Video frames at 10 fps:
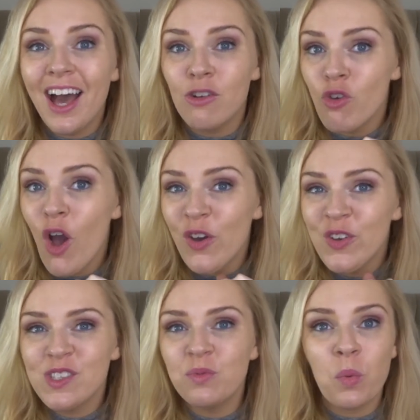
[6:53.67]
and
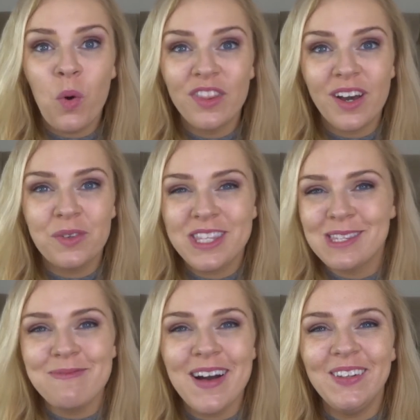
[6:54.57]
rose were what that would
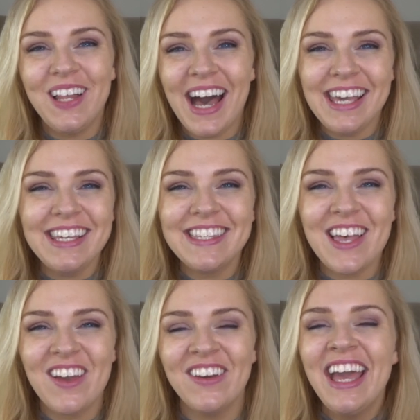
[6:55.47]
smell like. So
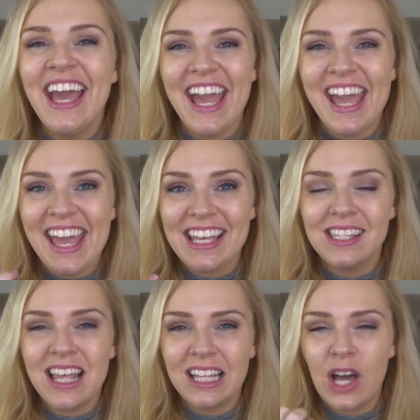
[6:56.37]
it
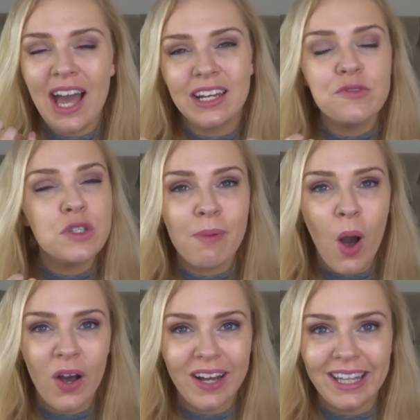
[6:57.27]
is a kind of
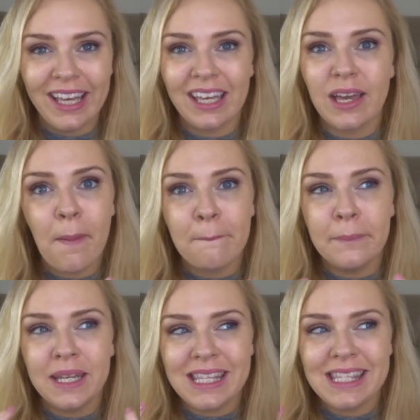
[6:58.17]
sparkling,
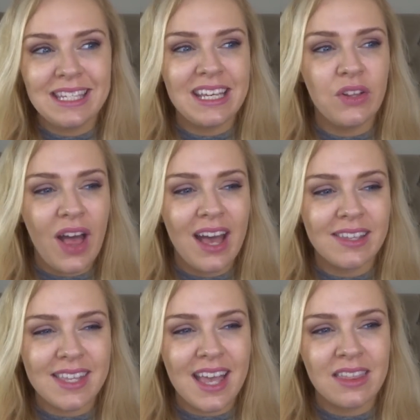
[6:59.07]
but it still
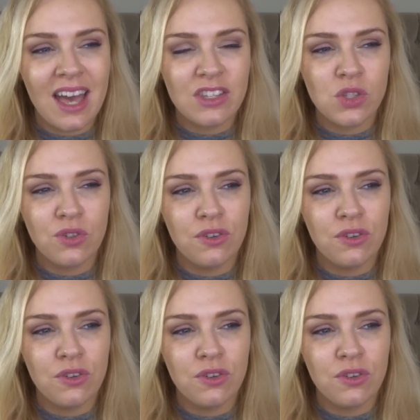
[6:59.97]
has that sort